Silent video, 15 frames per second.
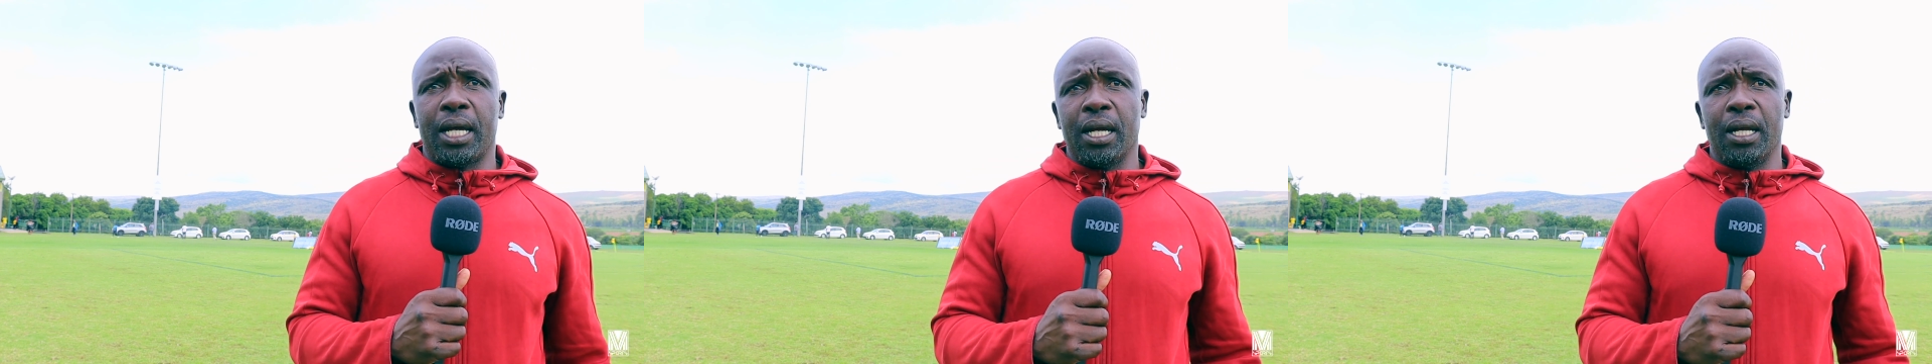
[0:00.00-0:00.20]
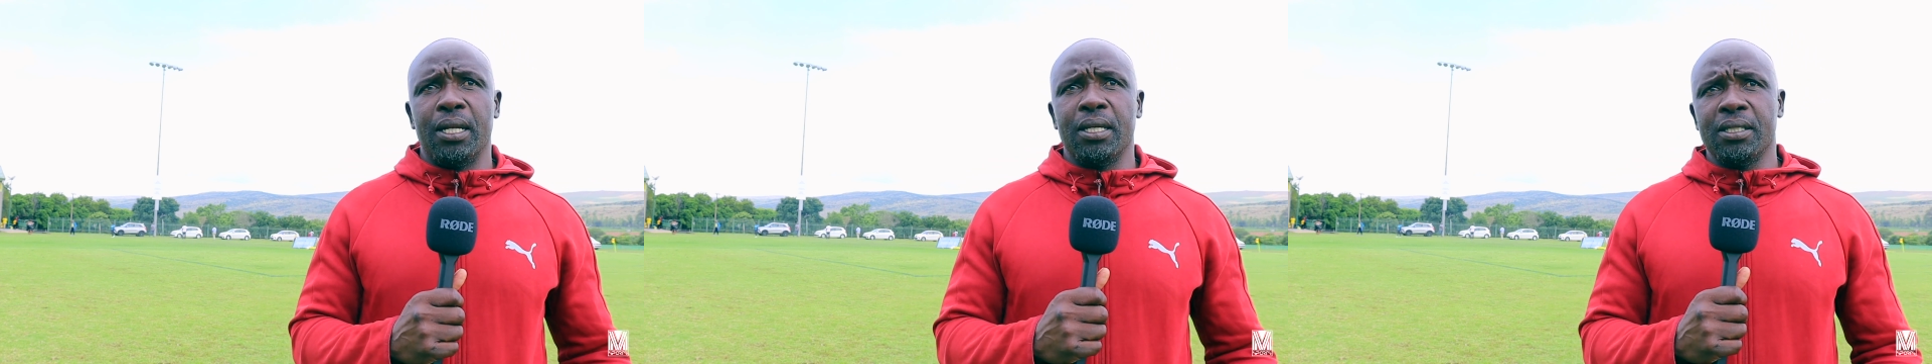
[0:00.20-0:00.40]

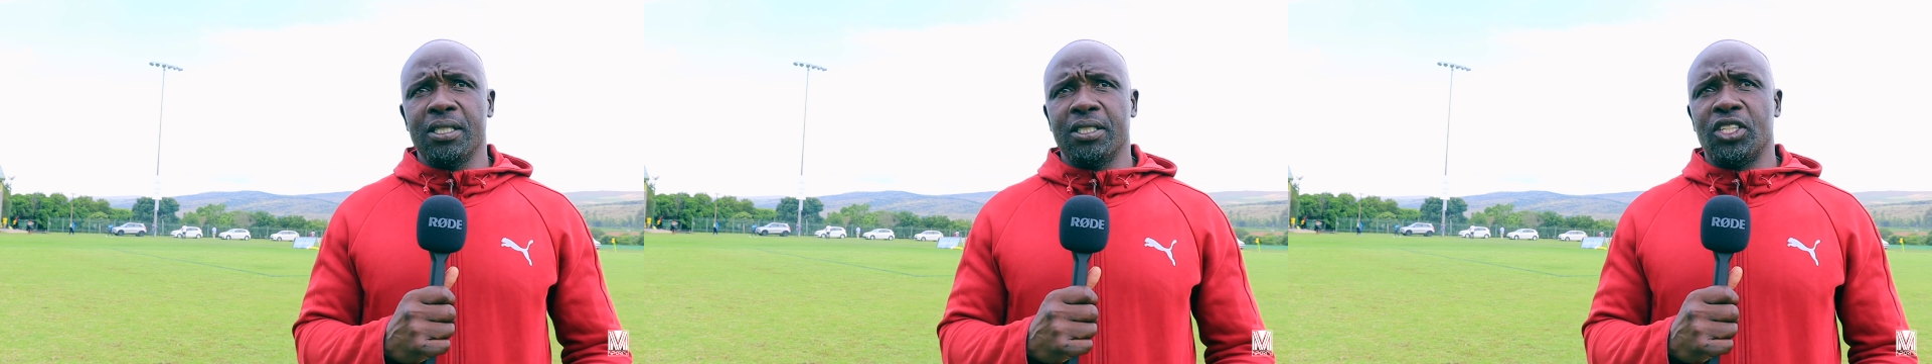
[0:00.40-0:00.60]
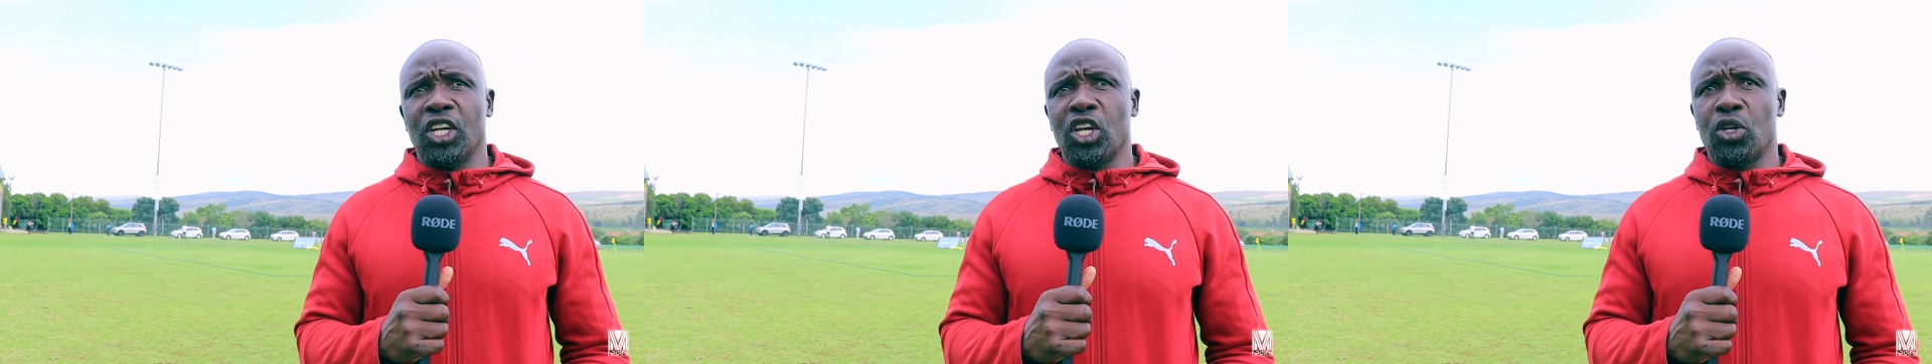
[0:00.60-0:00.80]
can
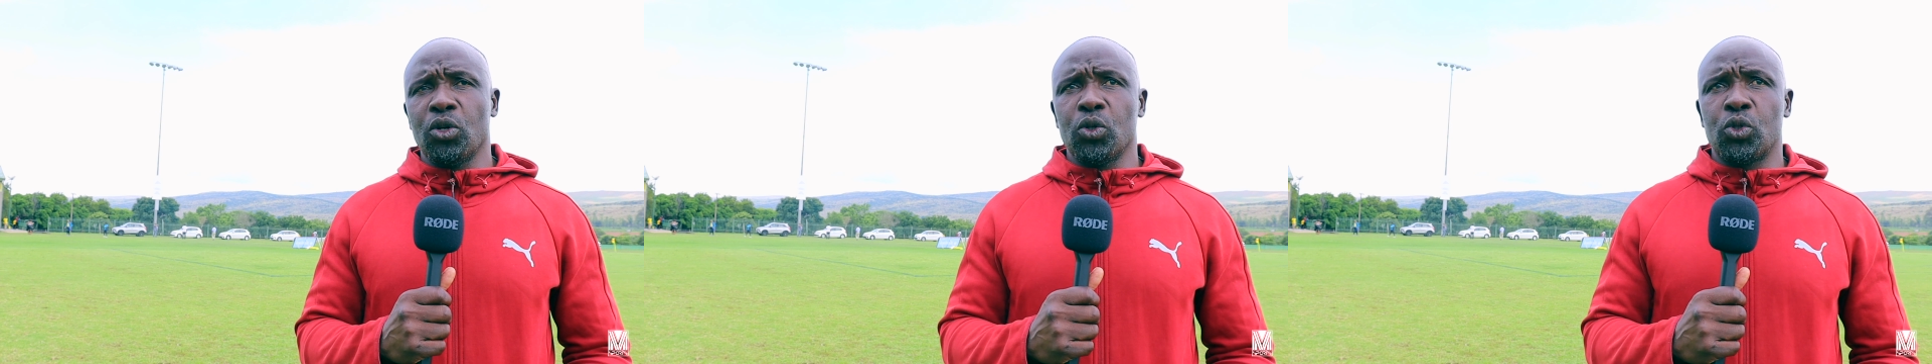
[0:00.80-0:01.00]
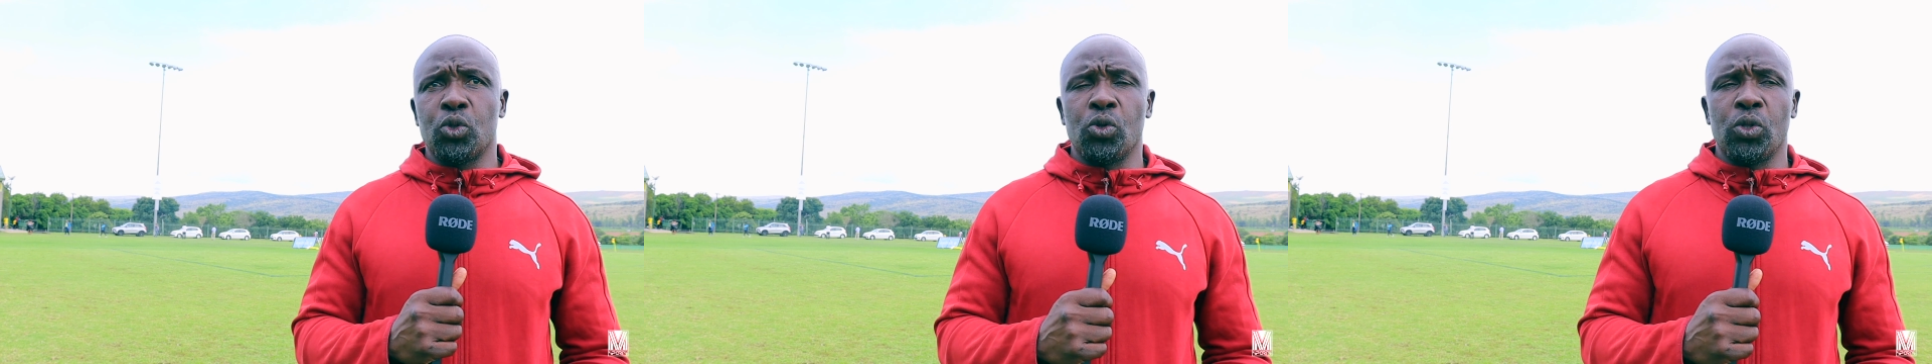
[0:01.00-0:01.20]
easily take
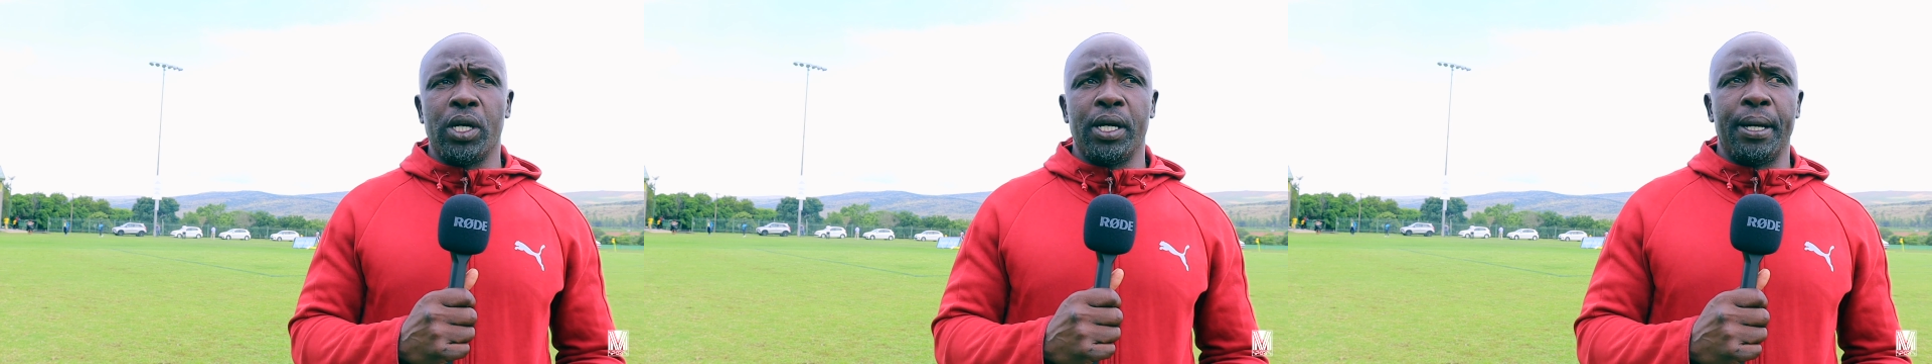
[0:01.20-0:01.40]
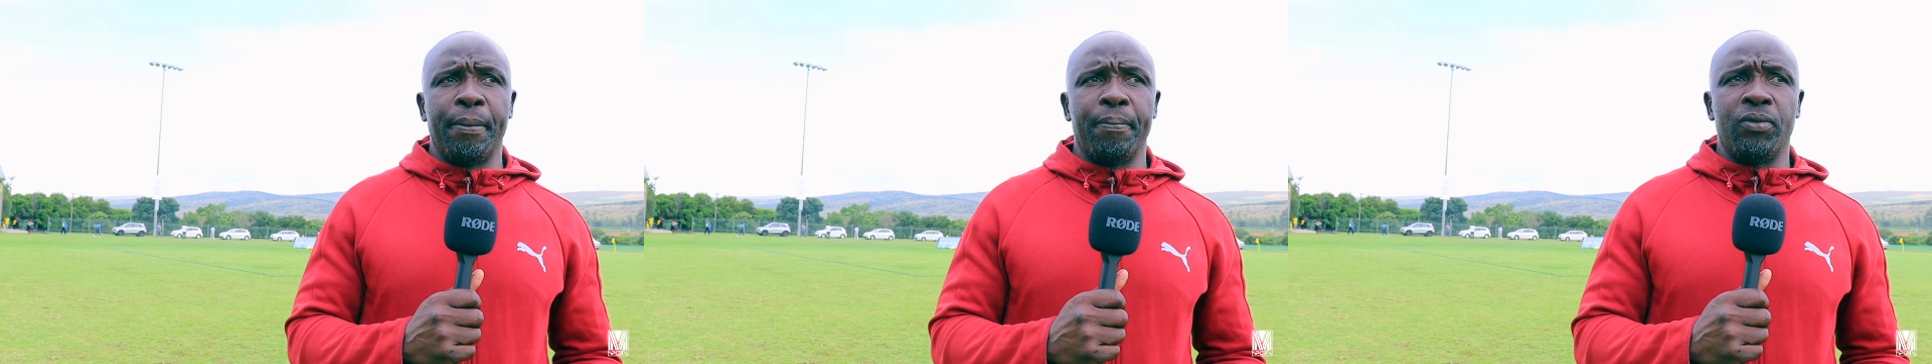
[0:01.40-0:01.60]
you to
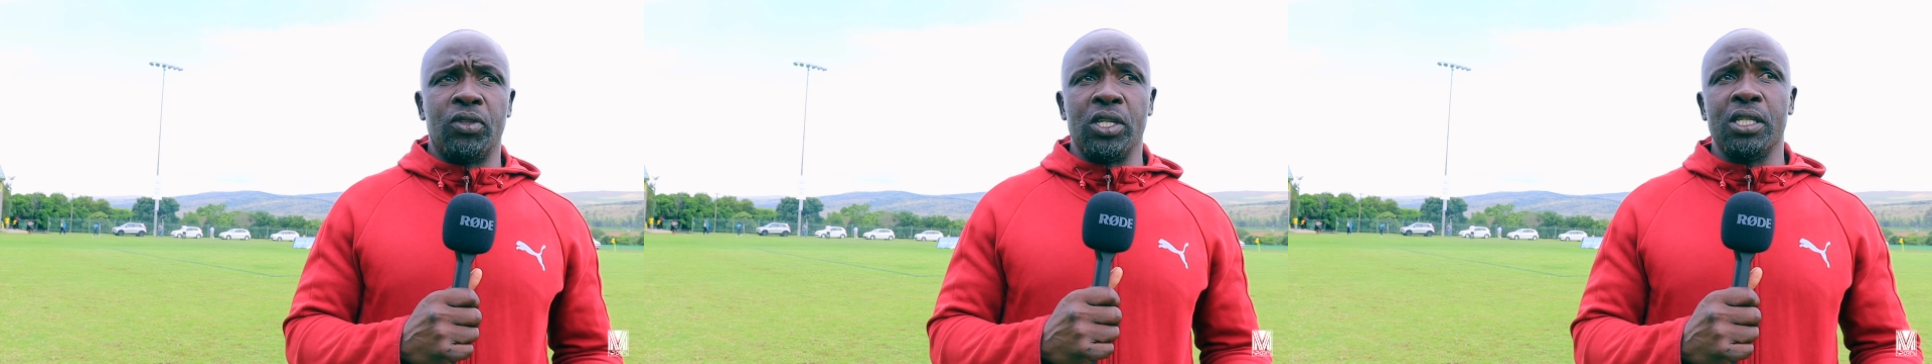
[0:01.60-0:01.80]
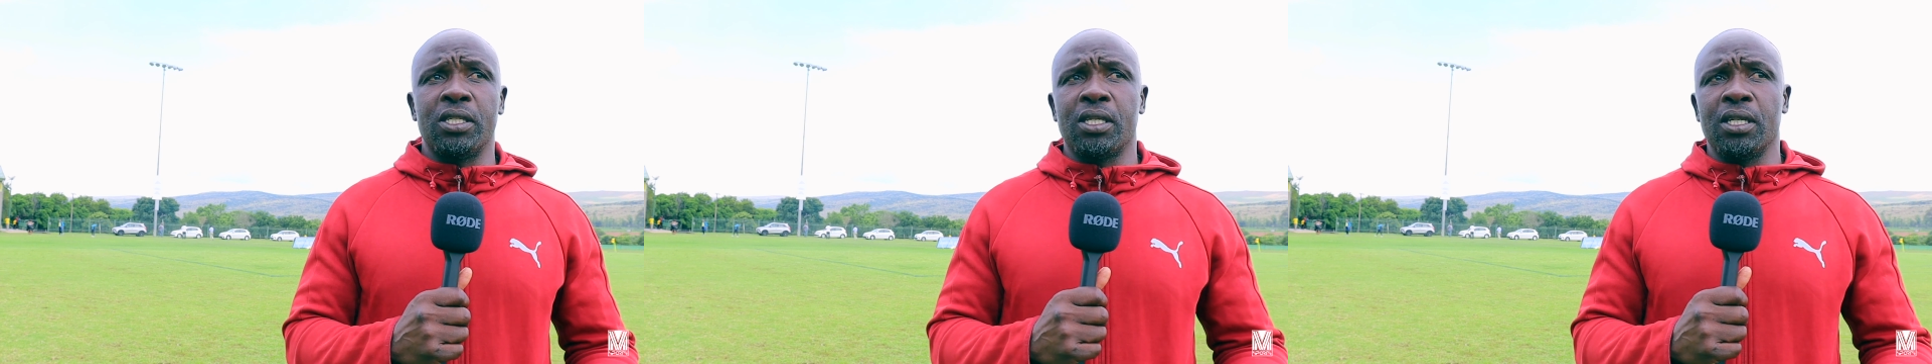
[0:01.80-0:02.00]
the
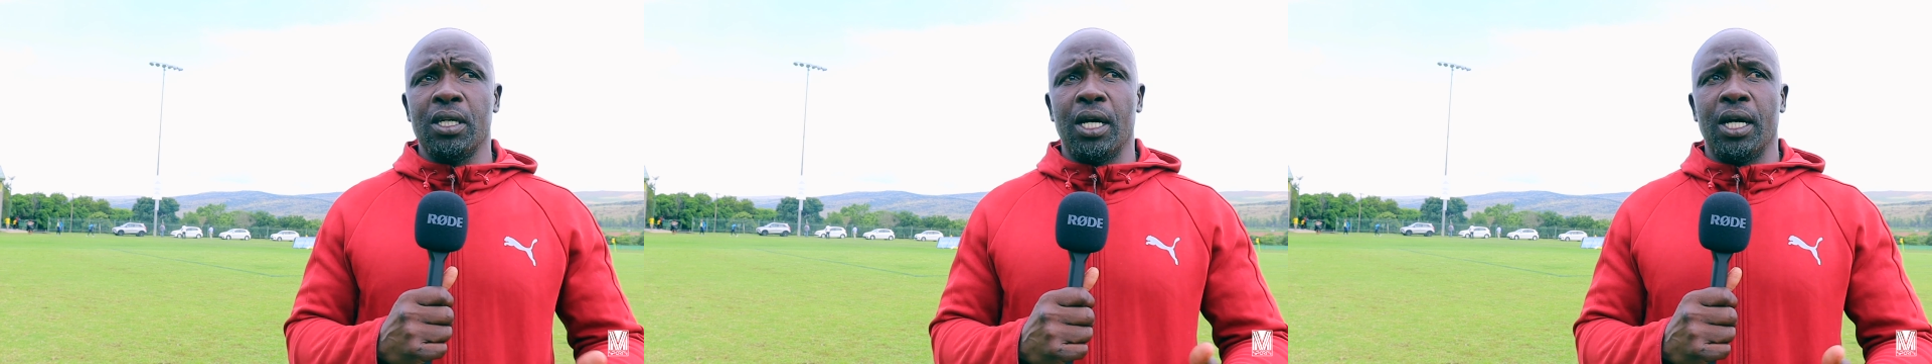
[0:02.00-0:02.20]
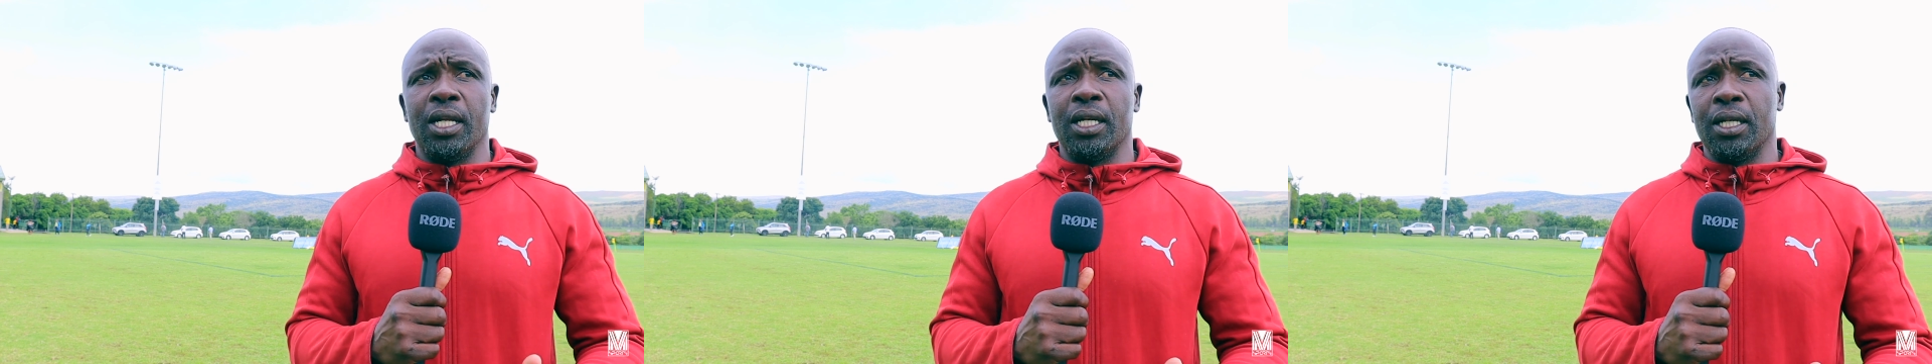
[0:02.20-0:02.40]

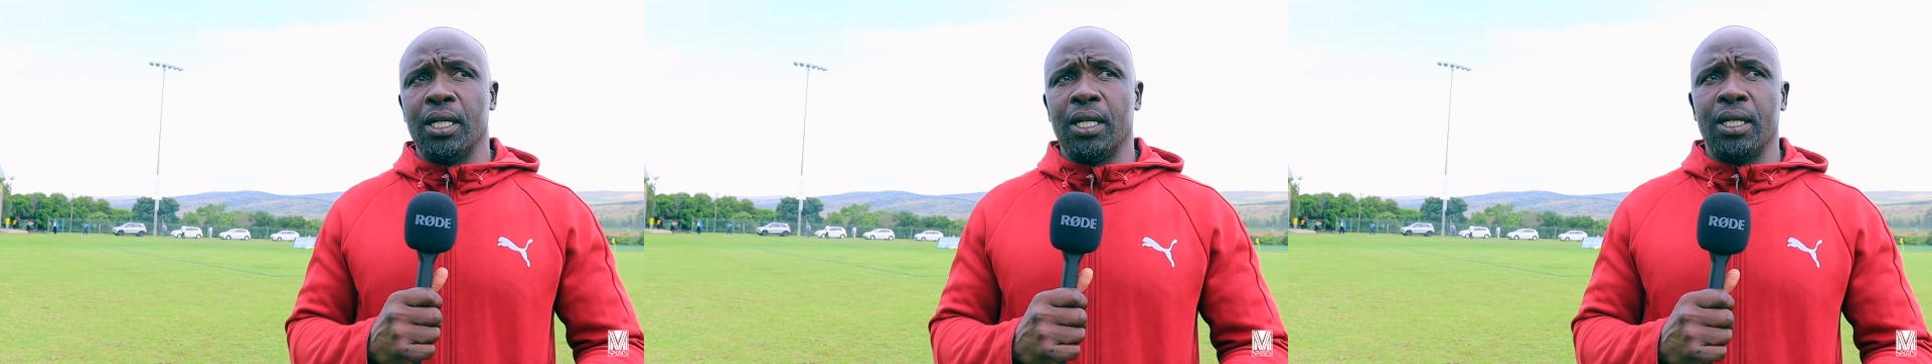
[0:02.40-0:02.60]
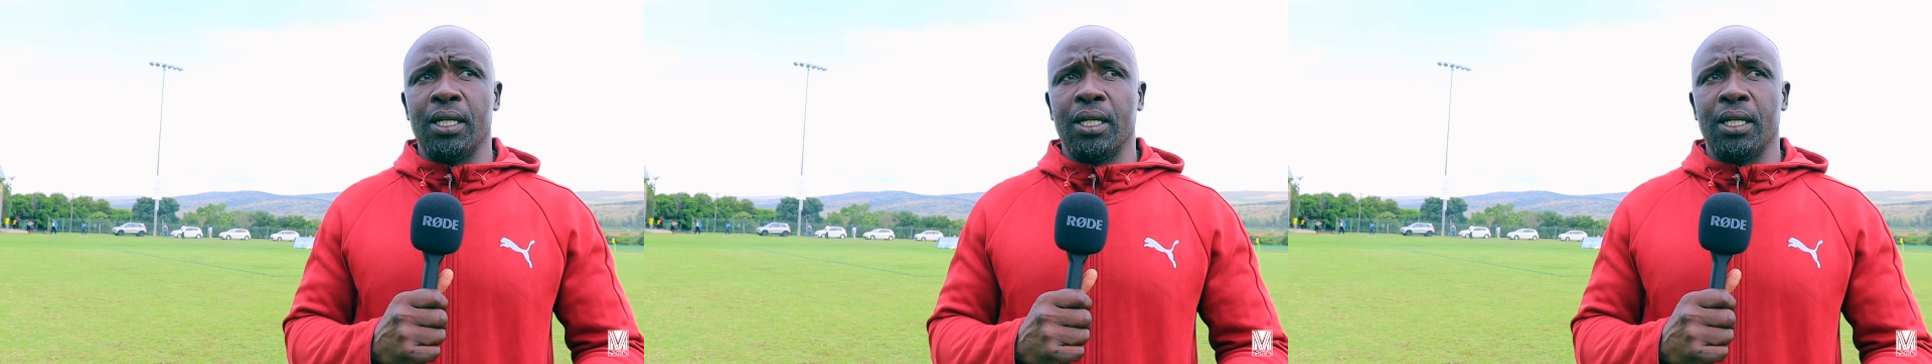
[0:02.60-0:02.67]
Diski and